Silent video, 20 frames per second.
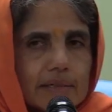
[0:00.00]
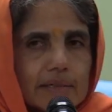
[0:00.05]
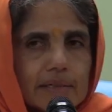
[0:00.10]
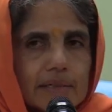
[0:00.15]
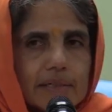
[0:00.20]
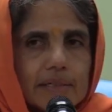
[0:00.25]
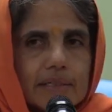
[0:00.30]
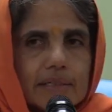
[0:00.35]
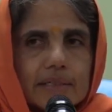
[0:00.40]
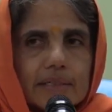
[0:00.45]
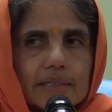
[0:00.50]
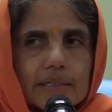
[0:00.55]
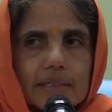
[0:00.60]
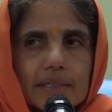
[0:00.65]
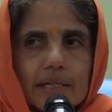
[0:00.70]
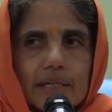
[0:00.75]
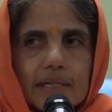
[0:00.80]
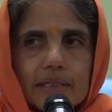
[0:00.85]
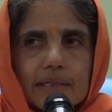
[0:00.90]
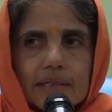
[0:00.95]

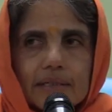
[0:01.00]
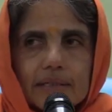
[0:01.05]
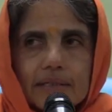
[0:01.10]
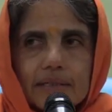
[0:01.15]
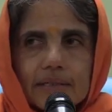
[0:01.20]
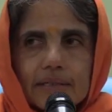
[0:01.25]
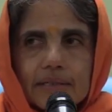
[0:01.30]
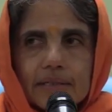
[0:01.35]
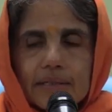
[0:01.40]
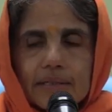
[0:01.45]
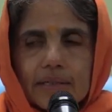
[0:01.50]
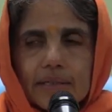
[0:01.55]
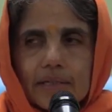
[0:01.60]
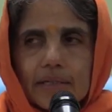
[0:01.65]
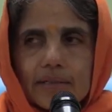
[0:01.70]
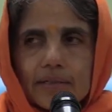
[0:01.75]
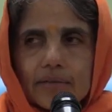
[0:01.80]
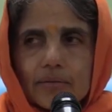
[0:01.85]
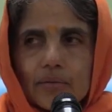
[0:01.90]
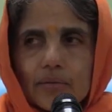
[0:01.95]
Internet
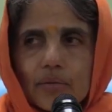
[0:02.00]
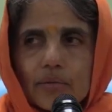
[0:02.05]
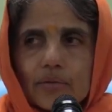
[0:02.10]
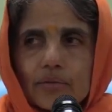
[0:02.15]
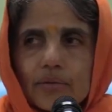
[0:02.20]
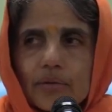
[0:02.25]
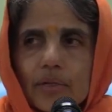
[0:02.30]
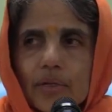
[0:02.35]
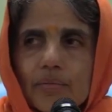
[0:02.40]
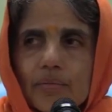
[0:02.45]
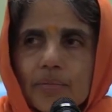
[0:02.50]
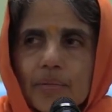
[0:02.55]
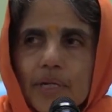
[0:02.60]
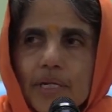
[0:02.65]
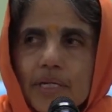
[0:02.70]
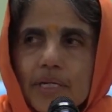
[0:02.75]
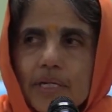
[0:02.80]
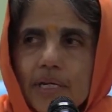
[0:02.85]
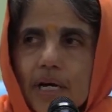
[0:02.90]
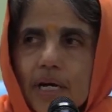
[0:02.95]
and social
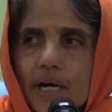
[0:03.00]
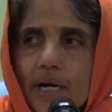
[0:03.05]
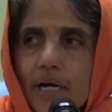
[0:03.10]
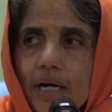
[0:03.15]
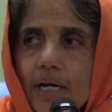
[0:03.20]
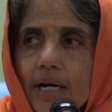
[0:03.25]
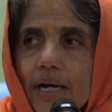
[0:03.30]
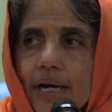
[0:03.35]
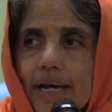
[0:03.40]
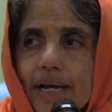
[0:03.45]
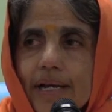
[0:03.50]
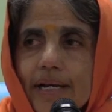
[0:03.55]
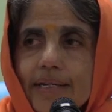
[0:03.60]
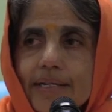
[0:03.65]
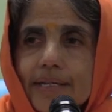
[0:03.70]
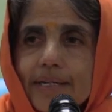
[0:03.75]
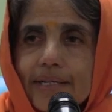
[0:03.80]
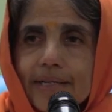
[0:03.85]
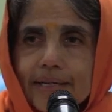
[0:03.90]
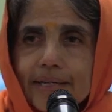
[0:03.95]
media
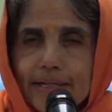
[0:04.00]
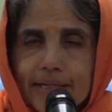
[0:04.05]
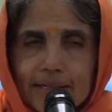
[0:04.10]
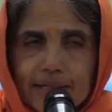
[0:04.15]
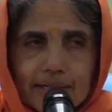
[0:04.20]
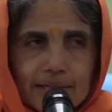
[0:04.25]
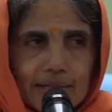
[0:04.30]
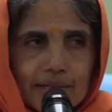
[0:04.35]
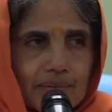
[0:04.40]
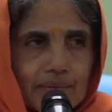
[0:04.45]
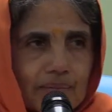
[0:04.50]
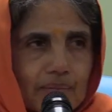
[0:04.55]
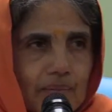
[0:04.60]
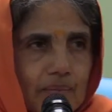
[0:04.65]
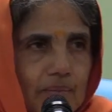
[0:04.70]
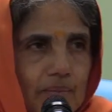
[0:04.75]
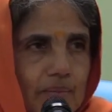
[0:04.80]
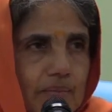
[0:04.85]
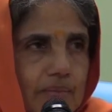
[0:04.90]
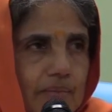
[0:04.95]
etiquette.
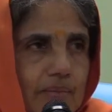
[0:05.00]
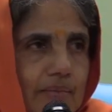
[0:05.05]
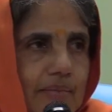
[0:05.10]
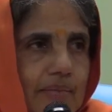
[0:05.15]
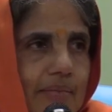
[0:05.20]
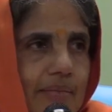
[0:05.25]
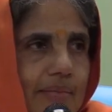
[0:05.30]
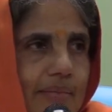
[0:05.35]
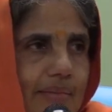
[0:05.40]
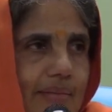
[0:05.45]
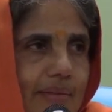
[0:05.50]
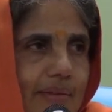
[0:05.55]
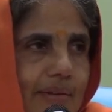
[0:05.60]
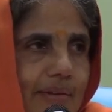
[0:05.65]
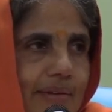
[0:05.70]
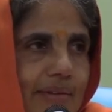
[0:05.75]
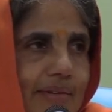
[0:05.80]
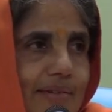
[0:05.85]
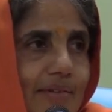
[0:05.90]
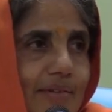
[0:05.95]

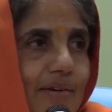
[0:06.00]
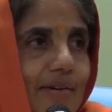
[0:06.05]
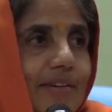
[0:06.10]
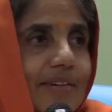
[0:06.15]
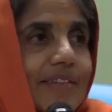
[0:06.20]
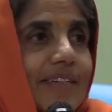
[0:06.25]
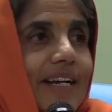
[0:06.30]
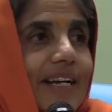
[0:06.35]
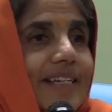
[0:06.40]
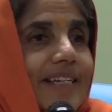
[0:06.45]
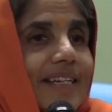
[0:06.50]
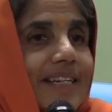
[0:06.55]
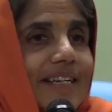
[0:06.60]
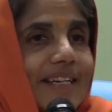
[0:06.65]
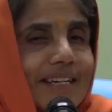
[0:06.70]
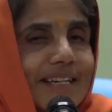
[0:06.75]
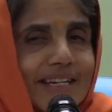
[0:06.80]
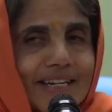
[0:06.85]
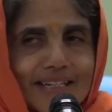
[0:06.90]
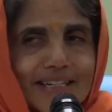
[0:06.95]
It's called
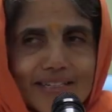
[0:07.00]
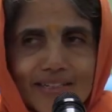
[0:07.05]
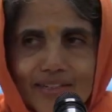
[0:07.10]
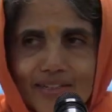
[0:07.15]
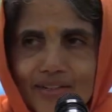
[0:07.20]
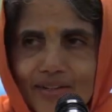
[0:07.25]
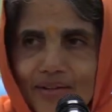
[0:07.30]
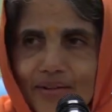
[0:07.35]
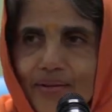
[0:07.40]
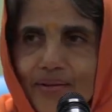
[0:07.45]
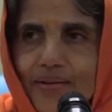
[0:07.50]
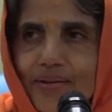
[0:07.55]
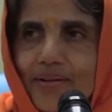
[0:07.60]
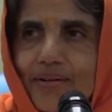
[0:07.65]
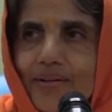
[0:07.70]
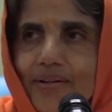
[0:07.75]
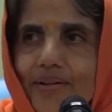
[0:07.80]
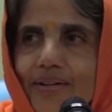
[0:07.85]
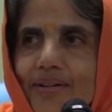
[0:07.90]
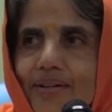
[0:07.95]
netiquette.
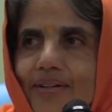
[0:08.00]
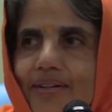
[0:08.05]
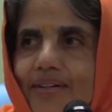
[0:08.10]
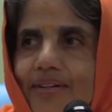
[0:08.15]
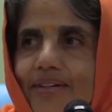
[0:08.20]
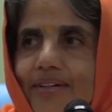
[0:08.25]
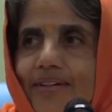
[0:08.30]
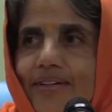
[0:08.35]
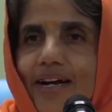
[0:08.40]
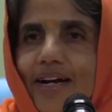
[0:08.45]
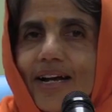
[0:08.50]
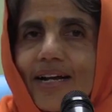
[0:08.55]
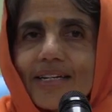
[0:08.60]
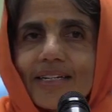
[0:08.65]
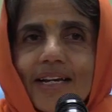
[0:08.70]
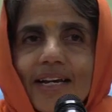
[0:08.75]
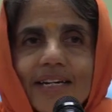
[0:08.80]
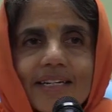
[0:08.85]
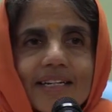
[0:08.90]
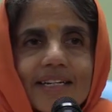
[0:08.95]
And
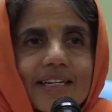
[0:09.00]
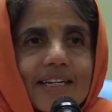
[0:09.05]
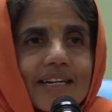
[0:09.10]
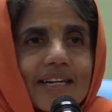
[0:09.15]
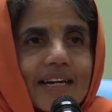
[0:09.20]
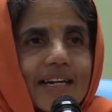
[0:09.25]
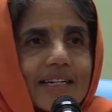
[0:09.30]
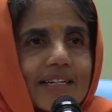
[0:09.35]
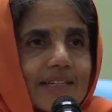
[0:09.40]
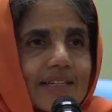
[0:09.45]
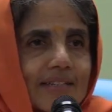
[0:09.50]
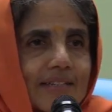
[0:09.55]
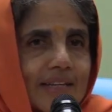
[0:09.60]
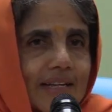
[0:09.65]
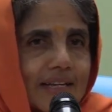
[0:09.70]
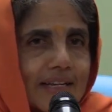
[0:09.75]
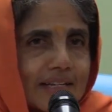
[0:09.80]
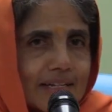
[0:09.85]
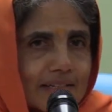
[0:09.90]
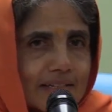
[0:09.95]
netiquette
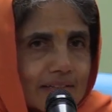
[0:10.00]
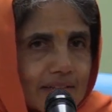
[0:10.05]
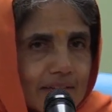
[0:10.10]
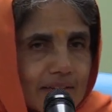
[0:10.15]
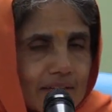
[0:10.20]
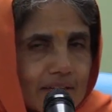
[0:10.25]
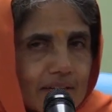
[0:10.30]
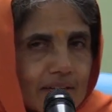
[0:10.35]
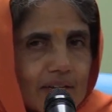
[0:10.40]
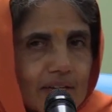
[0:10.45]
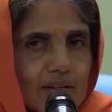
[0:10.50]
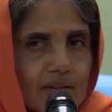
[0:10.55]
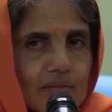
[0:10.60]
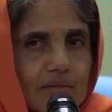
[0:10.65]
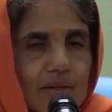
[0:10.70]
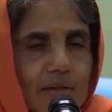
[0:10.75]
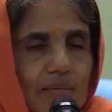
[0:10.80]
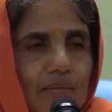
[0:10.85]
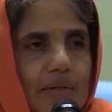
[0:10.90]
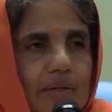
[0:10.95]
says, if
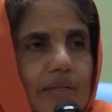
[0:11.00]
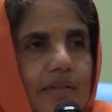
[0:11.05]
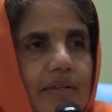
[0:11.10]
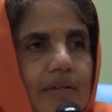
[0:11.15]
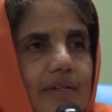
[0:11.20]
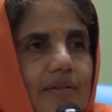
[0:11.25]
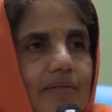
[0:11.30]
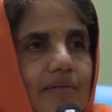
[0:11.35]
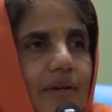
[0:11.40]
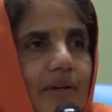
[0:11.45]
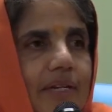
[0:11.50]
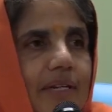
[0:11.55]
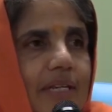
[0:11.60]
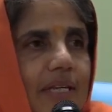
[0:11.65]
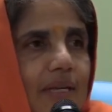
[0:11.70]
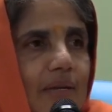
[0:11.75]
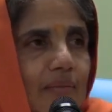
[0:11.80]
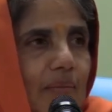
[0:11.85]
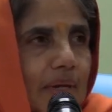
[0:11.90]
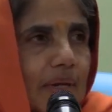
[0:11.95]
somebody sends you an
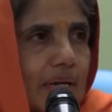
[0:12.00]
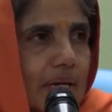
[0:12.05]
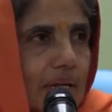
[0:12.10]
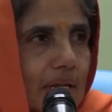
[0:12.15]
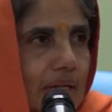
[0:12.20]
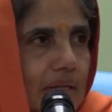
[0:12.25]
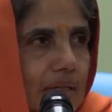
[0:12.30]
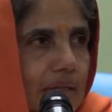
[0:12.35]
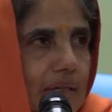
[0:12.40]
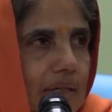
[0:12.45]
email,